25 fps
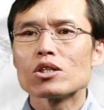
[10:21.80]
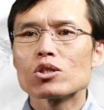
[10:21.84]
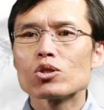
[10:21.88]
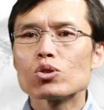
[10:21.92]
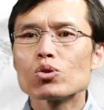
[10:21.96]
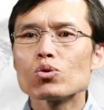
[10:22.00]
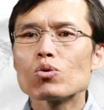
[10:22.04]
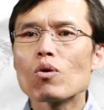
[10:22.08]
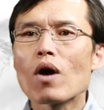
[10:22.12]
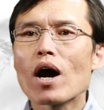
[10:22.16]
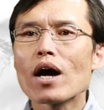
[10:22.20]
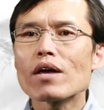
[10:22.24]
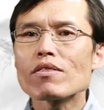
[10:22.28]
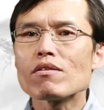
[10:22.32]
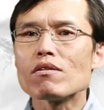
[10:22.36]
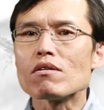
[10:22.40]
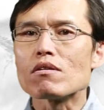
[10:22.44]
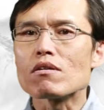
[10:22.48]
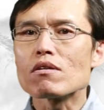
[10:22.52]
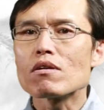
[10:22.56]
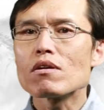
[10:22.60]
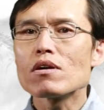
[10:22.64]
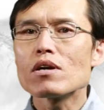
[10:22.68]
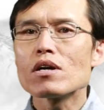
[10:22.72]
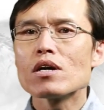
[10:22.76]

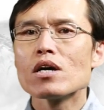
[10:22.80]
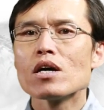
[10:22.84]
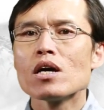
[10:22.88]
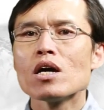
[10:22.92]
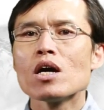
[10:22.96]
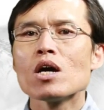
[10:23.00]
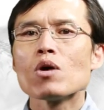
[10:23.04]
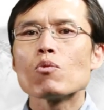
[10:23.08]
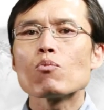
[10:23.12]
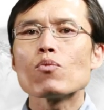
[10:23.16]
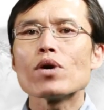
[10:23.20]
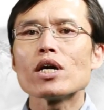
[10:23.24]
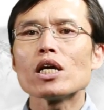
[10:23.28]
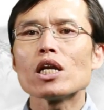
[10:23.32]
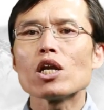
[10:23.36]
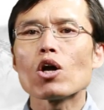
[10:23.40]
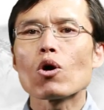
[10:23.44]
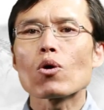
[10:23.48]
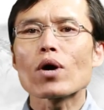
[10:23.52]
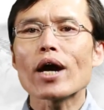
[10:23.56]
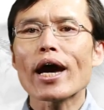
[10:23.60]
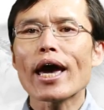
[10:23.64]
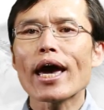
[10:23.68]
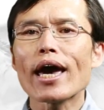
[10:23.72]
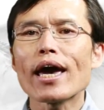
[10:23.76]
Rather, we
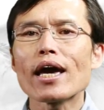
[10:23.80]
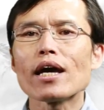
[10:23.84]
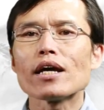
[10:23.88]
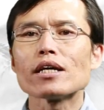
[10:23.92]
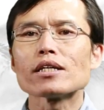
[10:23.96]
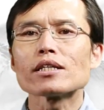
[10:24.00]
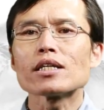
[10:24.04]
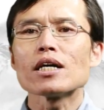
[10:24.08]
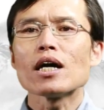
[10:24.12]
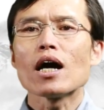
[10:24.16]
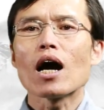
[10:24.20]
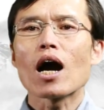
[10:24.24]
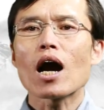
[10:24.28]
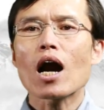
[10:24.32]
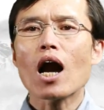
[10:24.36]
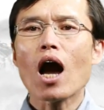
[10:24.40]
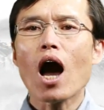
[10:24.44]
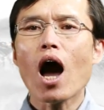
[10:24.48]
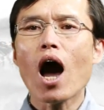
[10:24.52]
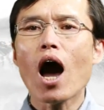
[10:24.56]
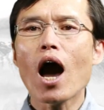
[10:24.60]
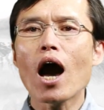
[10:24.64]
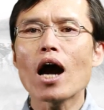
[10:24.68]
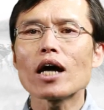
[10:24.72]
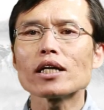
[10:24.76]
locate a
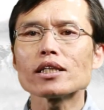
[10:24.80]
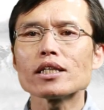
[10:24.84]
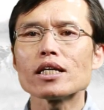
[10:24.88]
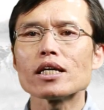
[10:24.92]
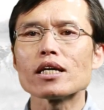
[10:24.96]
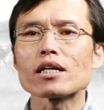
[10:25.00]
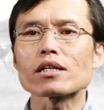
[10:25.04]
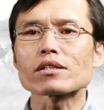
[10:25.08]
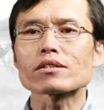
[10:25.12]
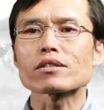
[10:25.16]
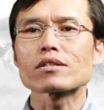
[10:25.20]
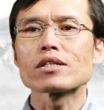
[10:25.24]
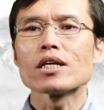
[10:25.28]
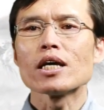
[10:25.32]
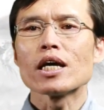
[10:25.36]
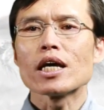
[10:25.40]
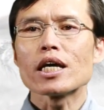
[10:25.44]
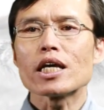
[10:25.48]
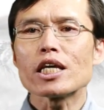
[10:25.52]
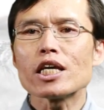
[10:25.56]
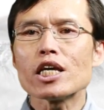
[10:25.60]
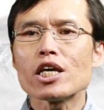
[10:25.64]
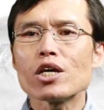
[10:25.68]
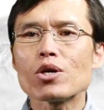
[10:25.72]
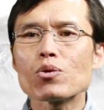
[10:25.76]
context
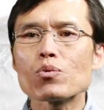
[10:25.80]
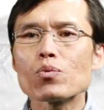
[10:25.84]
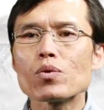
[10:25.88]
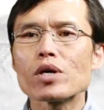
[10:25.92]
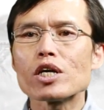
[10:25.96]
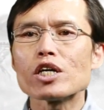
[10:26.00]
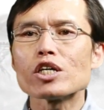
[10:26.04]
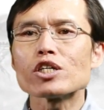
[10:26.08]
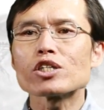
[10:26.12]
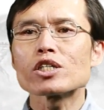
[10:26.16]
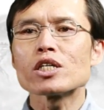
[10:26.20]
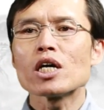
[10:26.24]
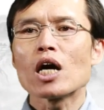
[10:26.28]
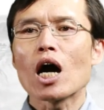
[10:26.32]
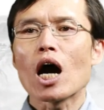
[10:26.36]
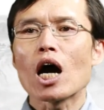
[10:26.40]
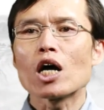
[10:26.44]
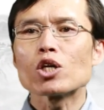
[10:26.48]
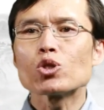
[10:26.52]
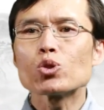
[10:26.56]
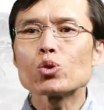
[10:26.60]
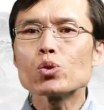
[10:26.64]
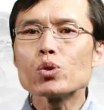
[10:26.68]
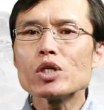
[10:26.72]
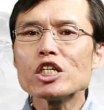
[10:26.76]
in which
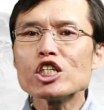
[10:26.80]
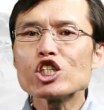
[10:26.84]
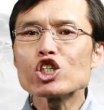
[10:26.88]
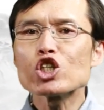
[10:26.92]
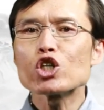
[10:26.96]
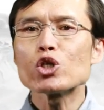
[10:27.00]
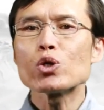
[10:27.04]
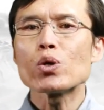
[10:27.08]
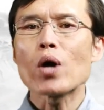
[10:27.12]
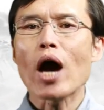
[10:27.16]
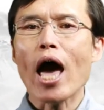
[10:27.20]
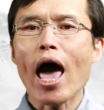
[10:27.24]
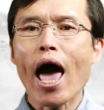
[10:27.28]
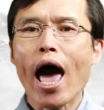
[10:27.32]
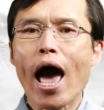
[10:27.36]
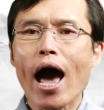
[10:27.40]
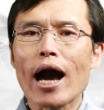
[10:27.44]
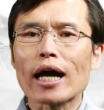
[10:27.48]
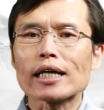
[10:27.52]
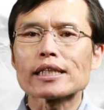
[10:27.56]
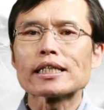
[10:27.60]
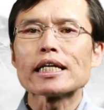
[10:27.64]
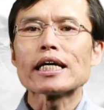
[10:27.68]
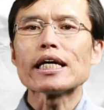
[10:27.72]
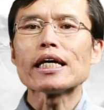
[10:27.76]
a ritual
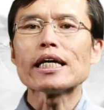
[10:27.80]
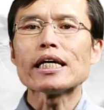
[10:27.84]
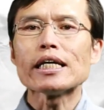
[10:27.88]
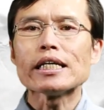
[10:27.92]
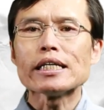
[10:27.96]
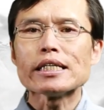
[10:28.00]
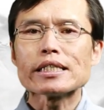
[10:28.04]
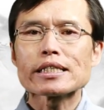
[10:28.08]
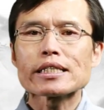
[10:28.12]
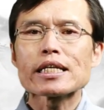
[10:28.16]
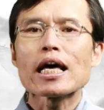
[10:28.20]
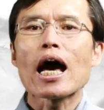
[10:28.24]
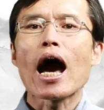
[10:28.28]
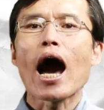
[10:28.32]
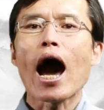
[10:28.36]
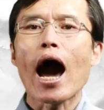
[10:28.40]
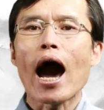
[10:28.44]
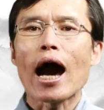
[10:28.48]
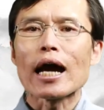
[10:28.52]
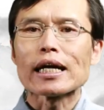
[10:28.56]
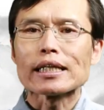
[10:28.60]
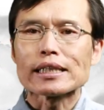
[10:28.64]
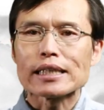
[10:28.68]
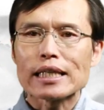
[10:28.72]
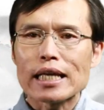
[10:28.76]
act is
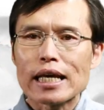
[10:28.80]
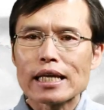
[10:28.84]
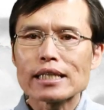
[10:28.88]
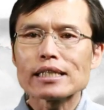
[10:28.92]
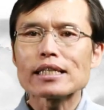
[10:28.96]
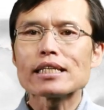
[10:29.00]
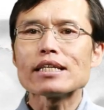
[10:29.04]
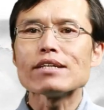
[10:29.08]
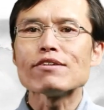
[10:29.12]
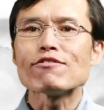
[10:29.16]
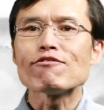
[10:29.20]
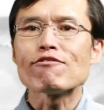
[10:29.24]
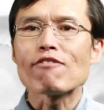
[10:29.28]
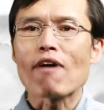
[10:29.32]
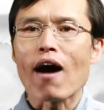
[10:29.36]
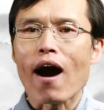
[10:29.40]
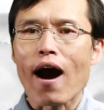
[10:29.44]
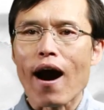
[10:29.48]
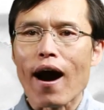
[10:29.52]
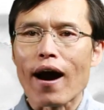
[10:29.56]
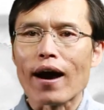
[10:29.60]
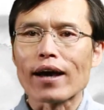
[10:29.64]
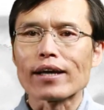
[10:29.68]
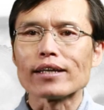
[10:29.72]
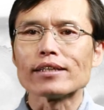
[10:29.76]

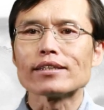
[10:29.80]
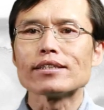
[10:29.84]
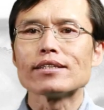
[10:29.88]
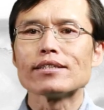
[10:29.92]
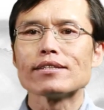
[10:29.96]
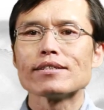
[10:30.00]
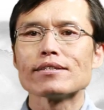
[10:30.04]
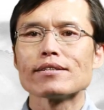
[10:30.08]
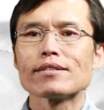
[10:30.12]
identified.